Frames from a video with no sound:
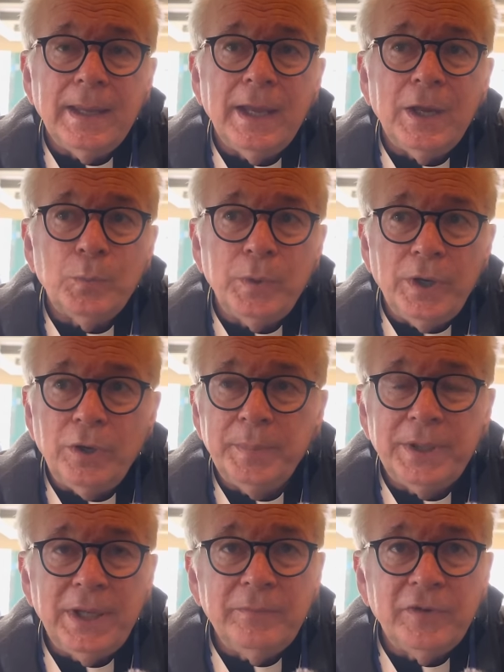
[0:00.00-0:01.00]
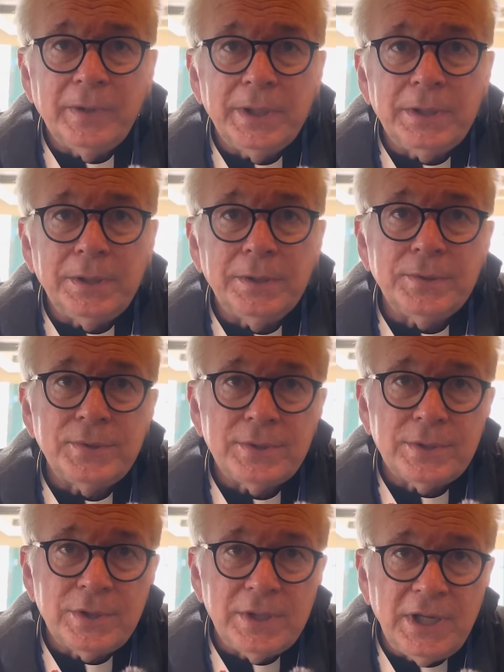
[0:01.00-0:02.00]
and we all became very close.
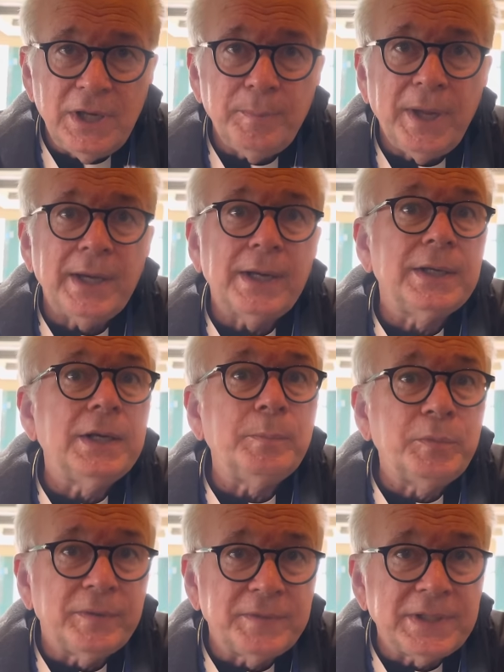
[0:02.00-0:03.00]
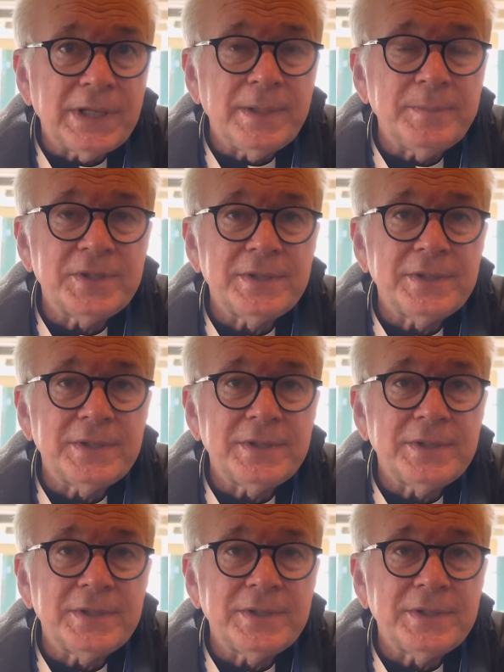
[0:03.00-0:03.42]
She came back a number of times